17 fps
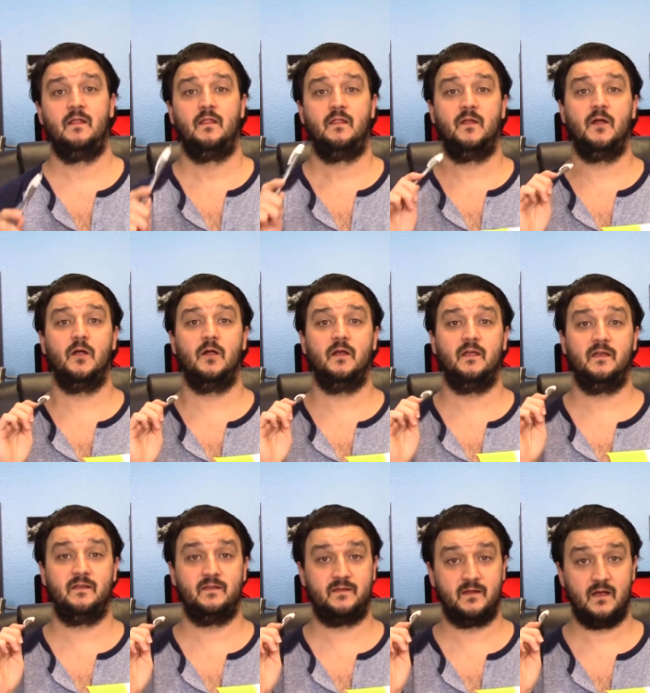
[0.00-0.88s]
There
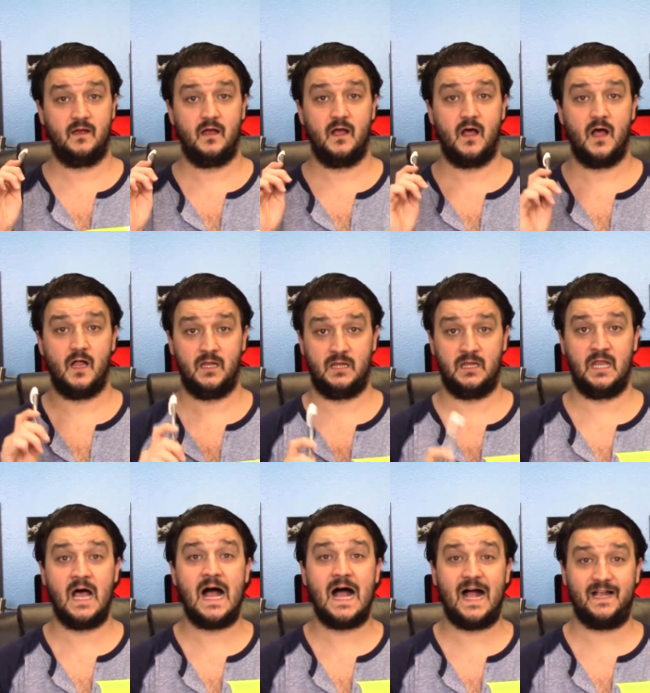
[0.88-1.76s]
is a
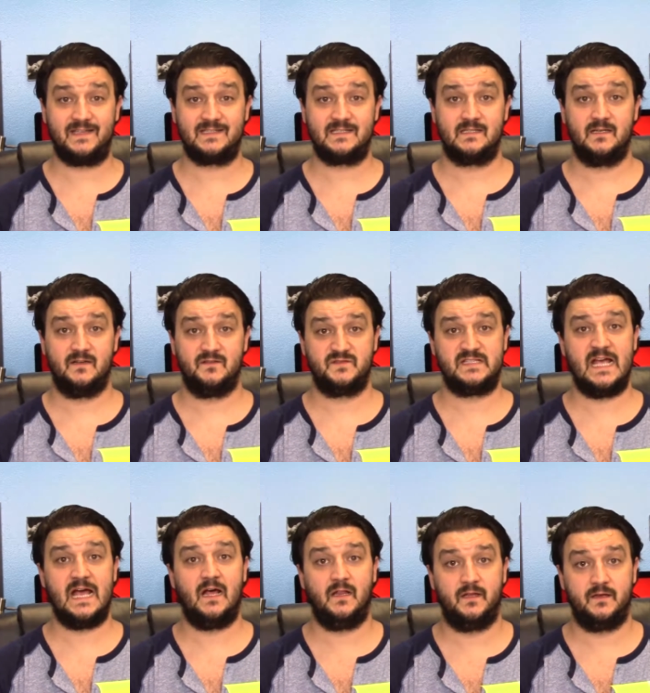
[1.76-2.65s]
lot of
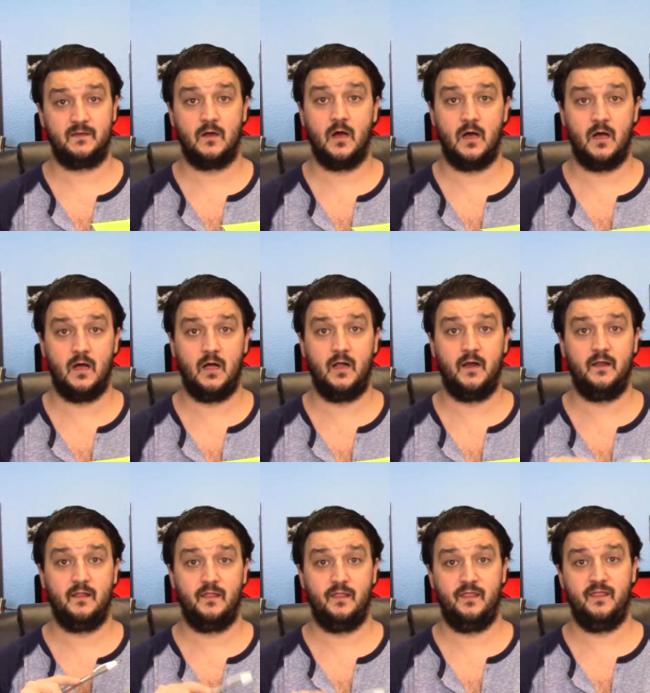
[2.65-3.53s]
talent
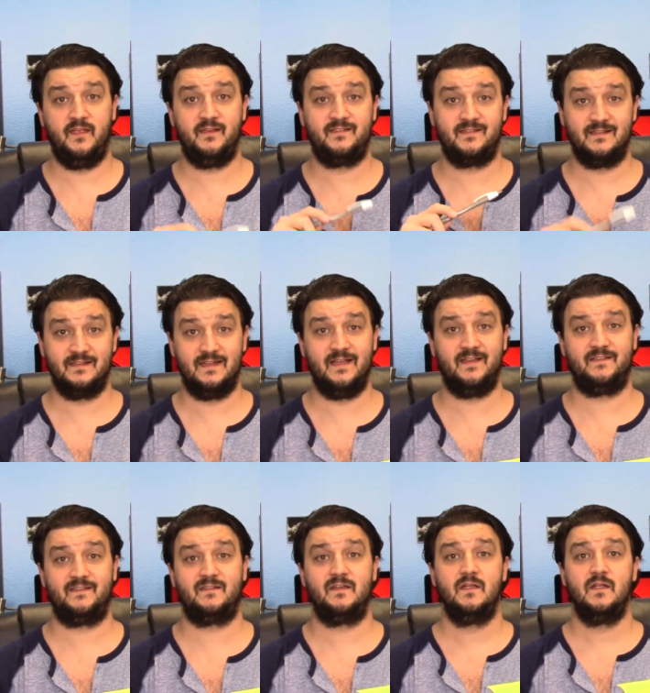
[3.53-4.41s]
on this
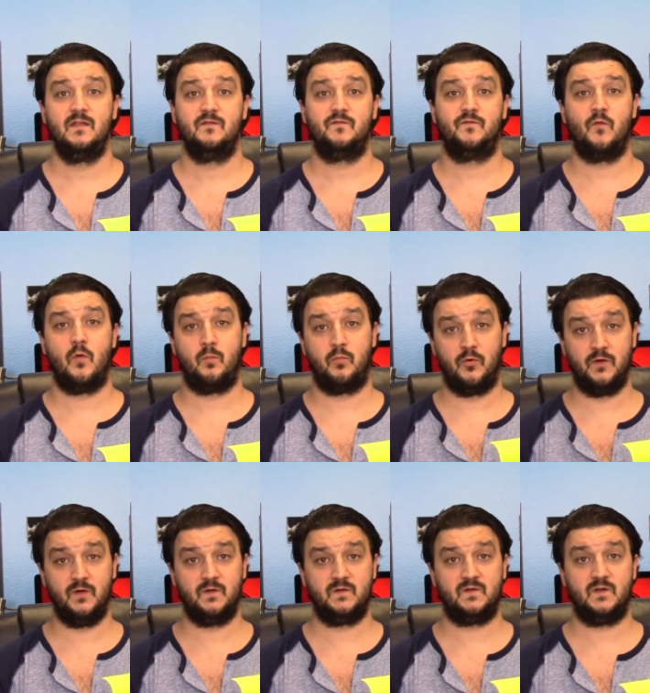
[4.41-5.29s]
list for
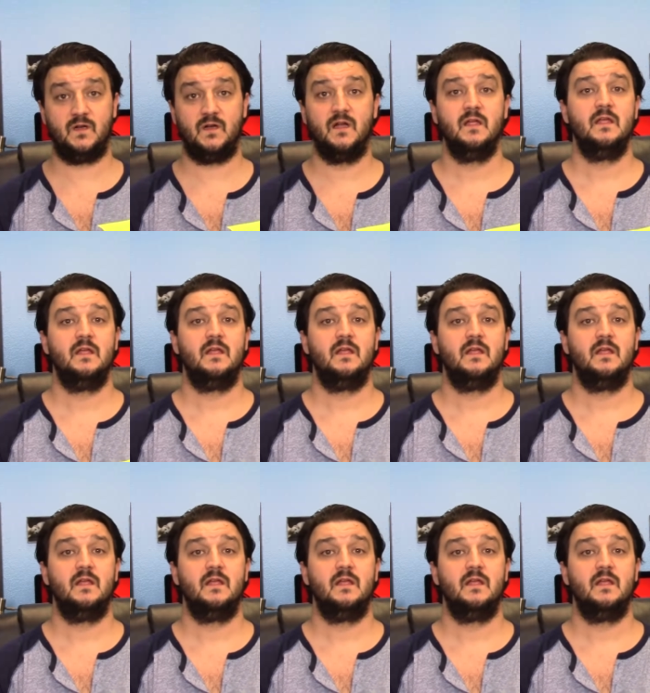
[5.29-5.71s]
producer.